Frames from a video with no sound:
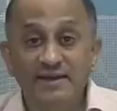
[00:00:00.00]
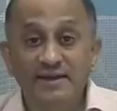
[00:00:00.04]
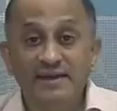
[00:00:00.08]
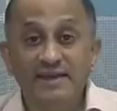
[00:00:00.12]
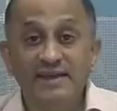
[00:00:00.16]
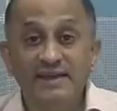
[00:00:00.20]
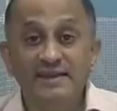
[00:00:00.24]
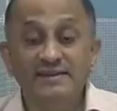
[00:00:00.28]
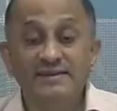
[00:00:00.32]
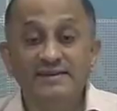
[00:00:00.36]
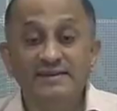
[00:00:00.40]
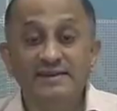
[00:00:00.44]

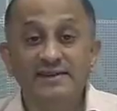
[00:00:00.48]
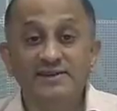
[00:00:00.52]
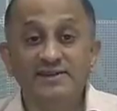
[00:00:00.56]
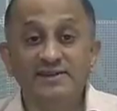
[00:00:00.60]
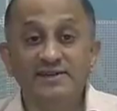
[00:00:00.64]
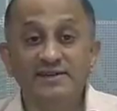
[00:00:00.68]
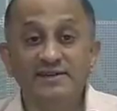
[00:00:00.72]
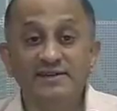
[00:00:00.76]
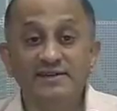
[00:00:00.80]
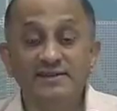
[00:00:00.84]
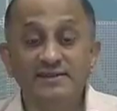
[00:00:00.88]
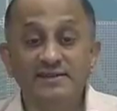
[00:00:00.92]

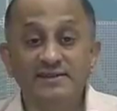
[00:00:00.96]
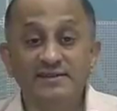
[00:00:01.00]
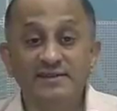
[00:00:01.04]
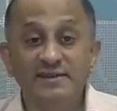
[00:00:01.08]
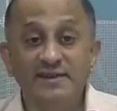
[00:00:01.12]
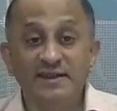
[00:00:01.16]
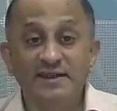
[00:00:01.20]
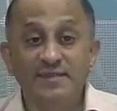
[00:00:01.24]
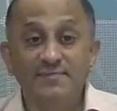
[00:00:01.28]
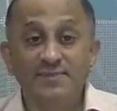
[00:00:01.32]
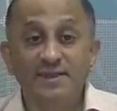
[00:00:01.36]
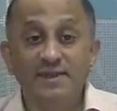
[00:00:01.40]
integers.
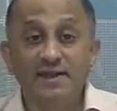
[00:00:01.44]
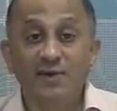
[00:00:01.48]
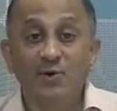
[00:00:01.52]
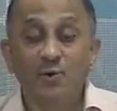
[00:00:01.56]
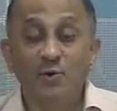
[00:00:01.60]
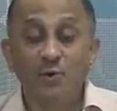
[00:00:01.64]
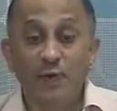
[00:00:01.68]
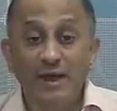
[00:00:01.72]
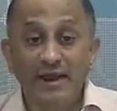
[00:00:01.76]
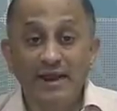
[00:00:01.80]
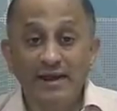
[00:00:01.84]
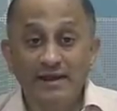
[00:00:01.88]

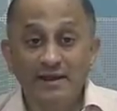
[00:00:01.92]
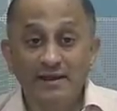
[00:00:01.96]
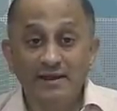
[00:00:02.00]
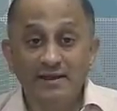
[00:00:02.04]
Well,